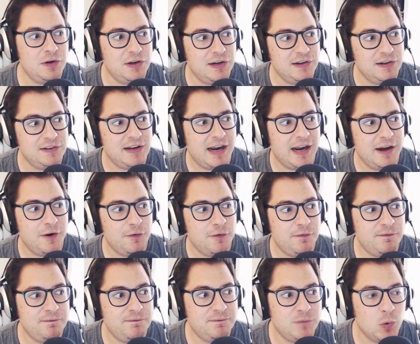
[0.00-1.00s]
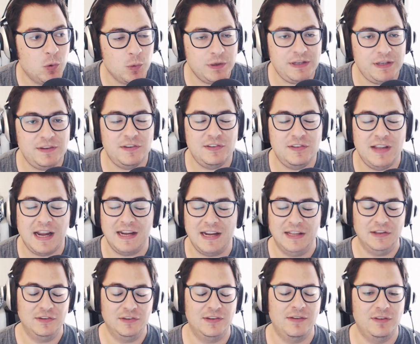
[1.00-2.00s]
an entire 40
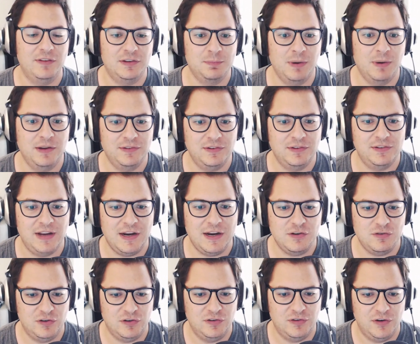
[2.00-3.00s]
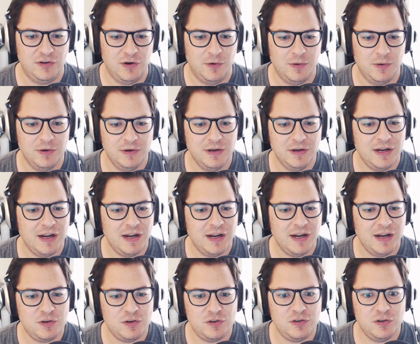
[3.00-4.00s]
seconds of its presentation to
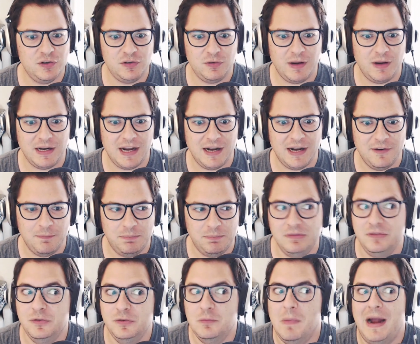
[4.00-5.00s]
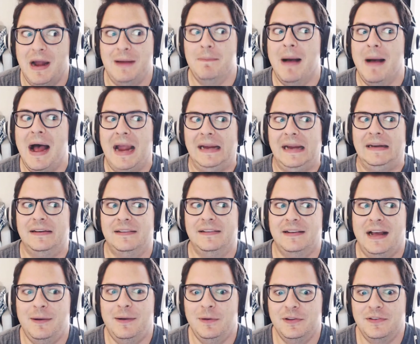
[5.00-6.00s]
which just like kind of blew my mind.
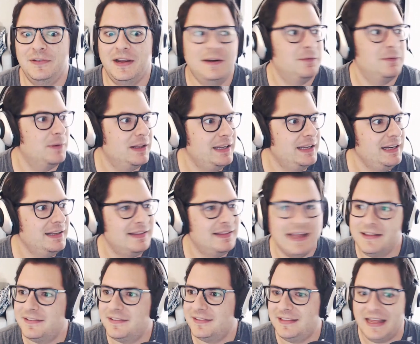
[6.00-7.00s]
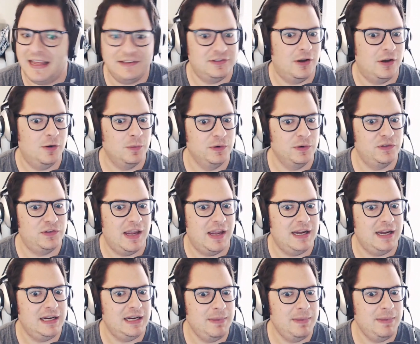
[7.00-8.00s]
I was like, really? That's that's all we're
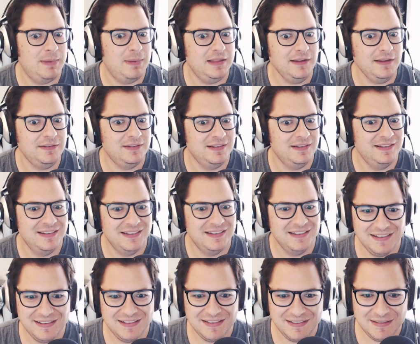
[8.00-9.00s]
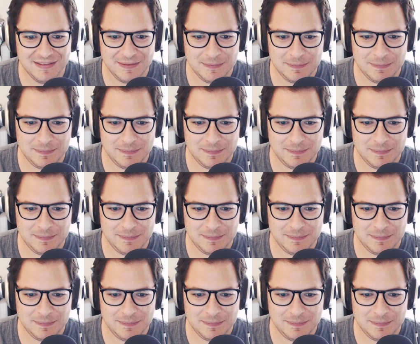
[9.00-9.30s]
saying about this? Like it